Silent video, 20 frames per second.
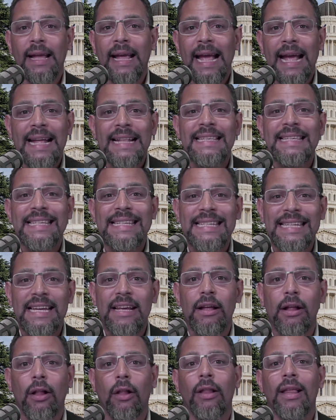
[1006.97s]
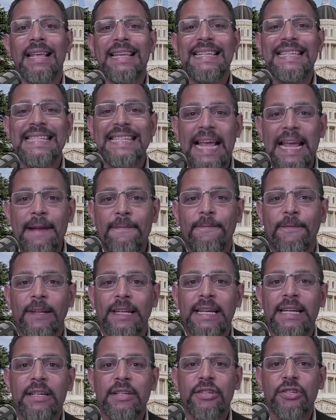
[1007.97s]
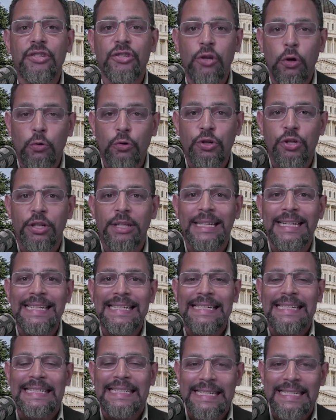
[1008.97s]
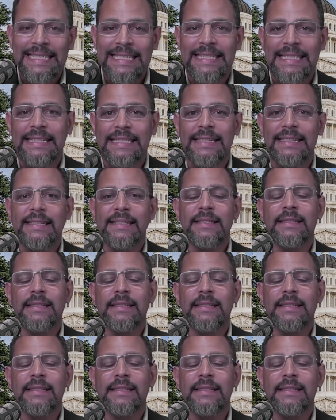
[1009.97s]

and still safely socially distance.